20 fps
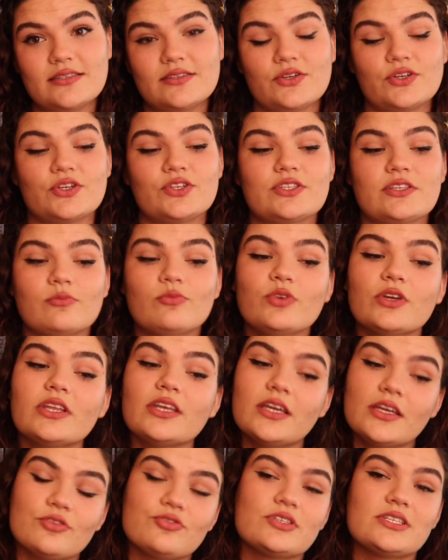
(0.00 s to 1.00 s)
There are some
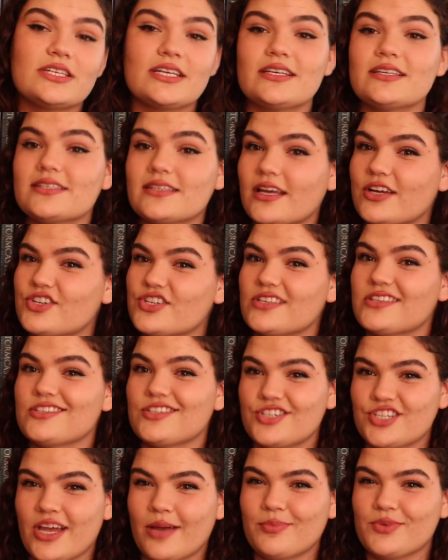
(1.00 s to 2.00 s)
really interesting discussions
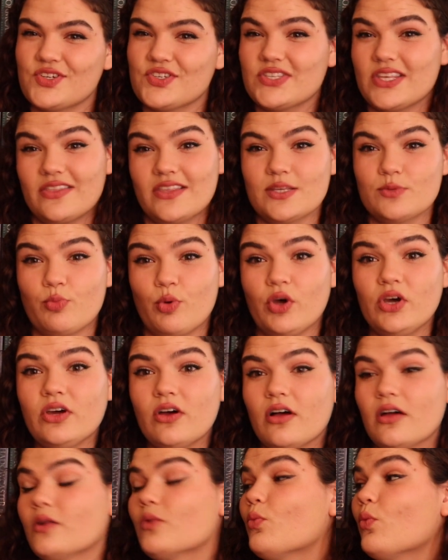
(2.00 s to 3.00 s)
and chapters in this book
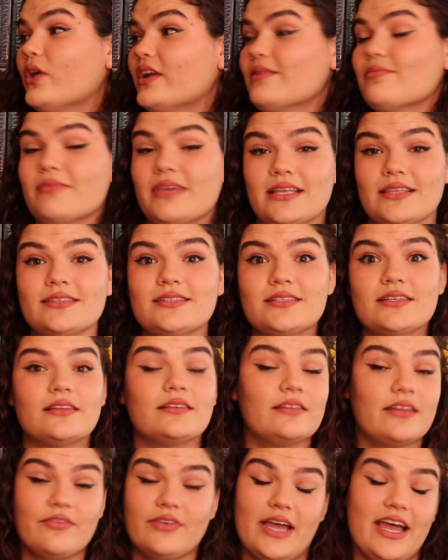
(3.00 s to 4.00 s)
on what it means to
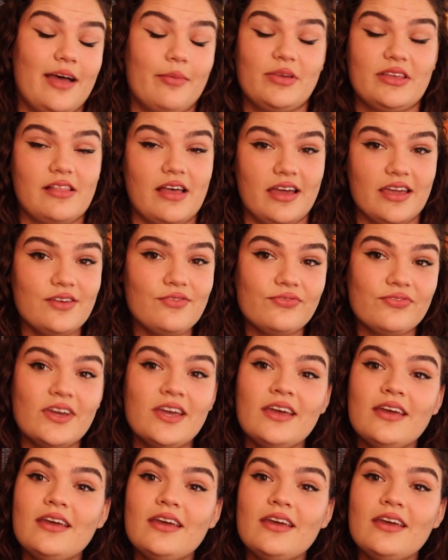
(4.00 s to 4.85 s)
live a happy life